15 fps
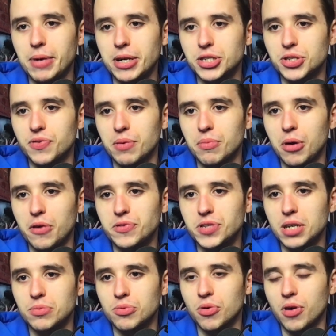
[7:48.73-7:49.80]
I just think both
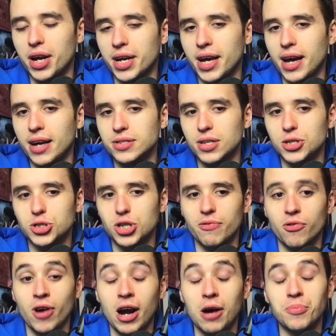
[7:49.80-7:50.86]
teams will kind of cancel each
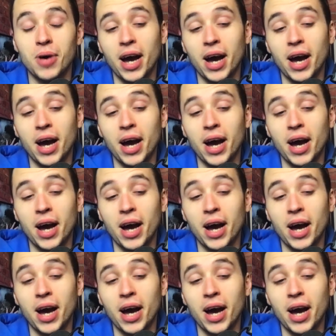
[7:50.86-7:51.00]
other out,